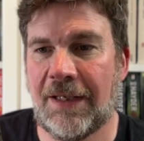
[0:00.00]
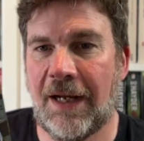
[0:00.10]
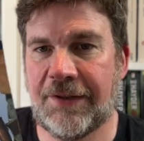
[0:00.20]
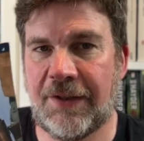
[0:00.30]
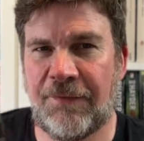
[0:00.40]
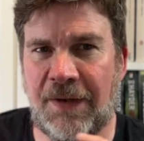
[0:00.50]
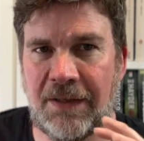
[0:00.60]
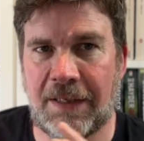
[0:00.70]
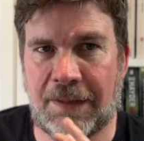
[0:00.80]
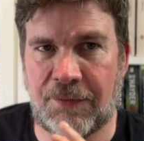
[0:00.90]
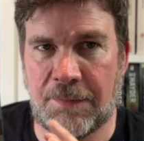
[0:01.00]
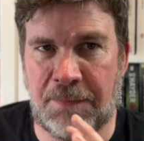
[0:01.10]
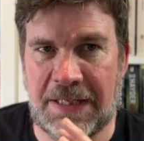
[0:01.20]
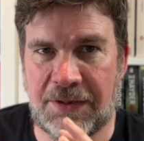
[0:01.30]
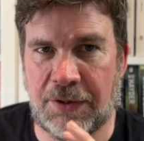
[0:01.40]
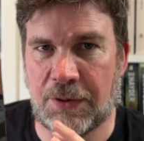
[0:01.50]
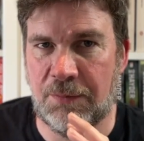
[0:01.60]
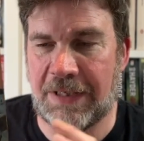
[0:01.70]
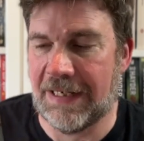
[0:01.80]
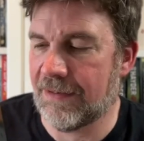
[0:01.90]
I just felt like it was a bit too
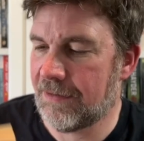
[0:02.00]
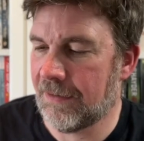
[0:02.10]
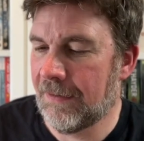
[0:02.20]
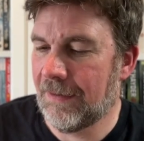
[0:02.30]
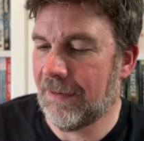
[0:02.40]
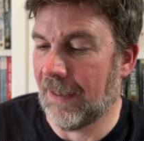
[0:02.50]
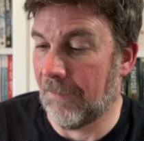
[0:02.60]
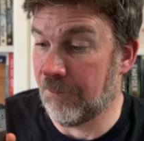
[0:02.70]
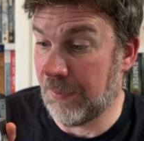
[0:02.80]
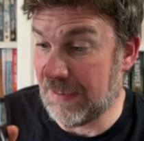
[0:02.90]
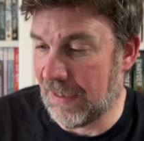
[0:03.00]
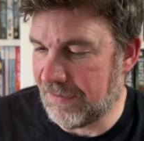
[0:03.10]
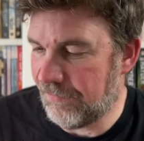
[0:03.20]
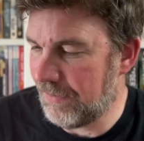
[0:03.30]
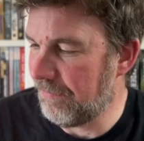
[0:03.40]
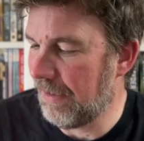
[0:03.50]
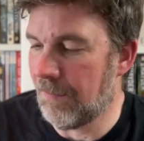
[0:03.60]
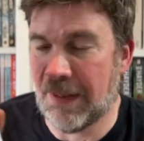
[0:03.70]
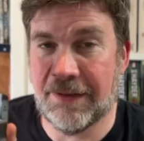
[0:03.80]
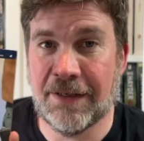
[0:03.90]
dense. Um, but yeah, definitely
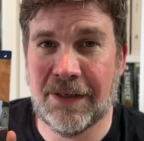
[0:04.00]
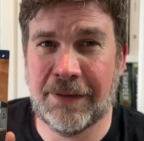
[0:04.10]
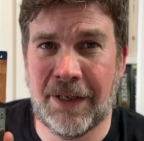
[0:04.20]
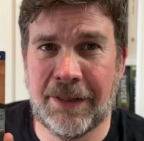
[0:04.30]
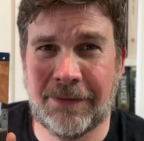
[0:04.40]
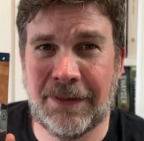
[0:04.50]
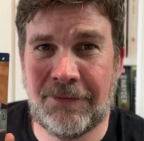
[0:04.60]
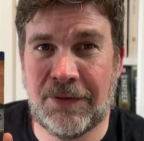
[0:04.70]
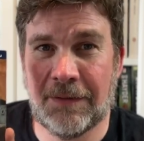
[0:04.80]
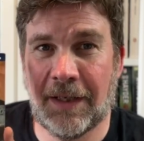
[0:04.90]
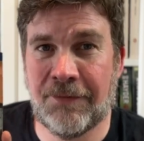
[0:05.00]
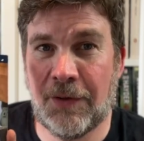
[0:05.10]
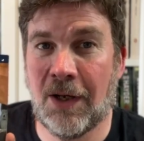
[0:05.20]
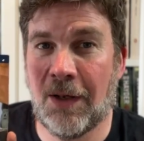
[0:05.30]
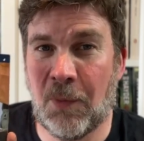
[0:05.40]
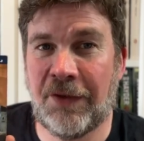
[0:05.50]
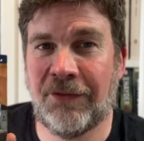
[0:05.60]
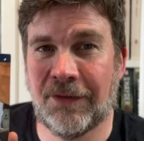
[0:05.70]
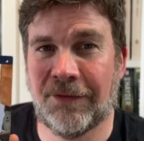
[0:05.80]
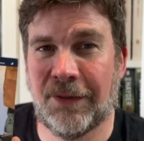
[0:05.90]
recommended. And, and, if you know if you like
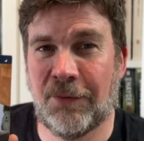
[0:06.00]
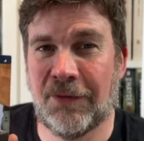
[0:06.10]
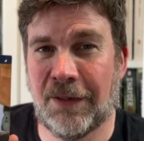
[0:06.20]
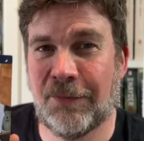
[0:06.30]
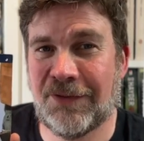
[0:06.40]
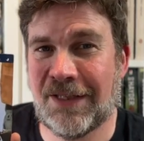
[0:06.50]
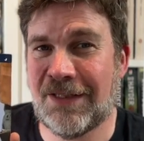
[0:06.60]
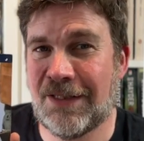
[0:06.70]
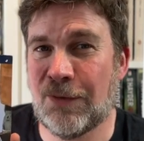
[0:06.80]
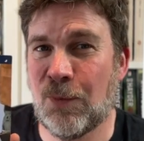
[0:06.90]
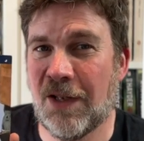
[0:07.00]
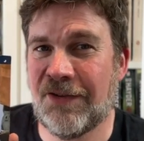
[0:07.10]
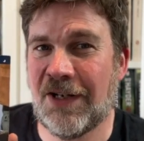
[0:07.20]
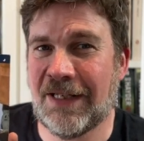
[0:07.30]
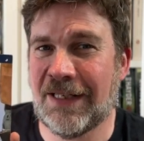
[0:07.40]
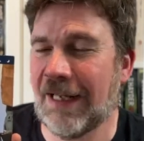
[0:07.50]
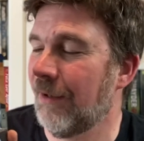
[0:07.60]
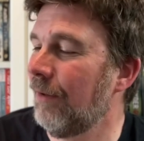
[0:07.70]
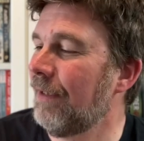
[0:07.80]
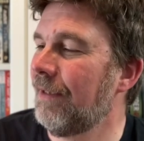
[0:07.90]
westerns, I would I would say this is worth checking
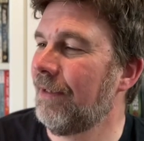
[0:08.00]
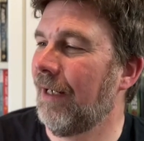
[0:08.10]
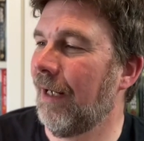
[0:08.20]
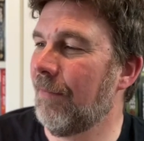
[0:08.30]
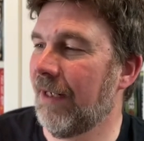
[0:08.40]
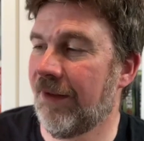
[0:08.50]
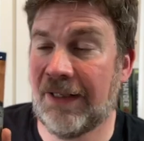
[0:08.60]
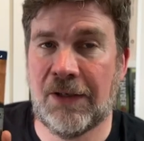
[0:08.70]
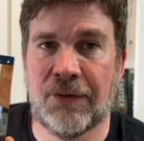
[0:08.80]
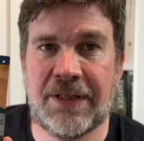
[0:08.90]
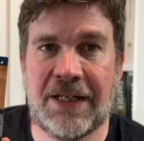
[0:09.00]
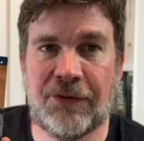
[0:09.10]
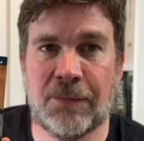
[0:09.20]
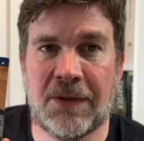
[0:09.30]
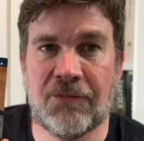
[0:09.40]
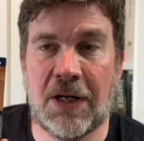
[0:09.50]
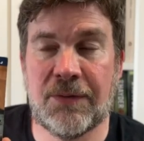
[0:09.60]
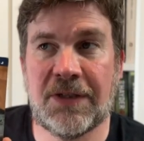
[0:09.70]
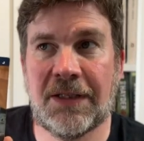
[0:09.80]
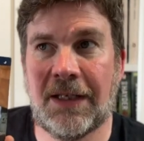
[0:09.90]
out. Um, and I think Loren D. Estleman
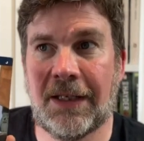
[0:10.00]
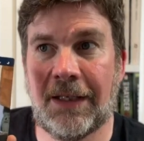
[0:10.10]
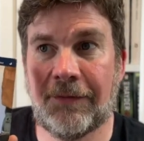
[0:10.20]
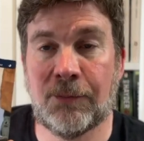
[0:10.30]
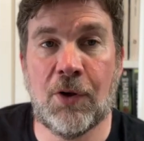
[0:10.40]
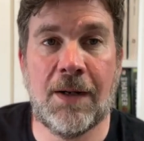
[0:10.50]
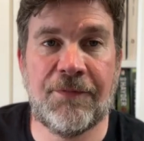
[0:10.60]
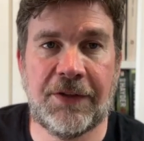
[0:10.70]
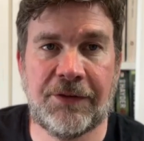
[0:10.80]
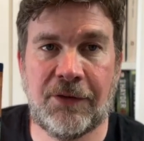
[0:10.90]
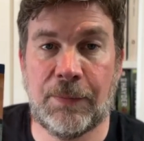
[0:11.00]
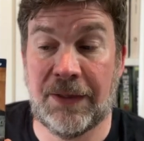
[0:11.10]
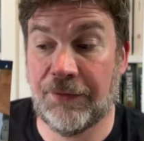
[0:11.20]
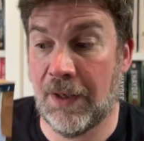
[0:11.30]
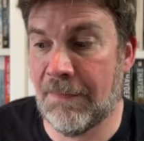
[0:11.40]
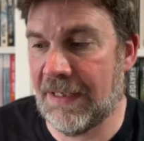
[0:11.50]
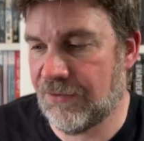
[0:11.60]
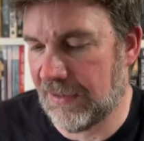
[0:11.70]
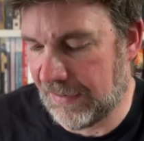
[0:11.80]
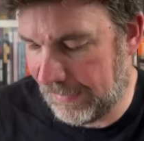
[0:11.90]
wrote uh, some crime fiction as well, so I may
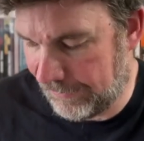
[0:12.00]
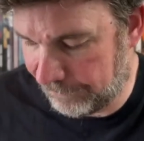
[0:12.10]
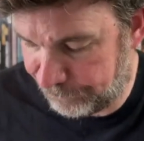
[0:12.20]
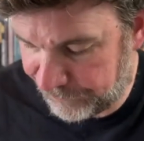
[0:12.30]
check that out.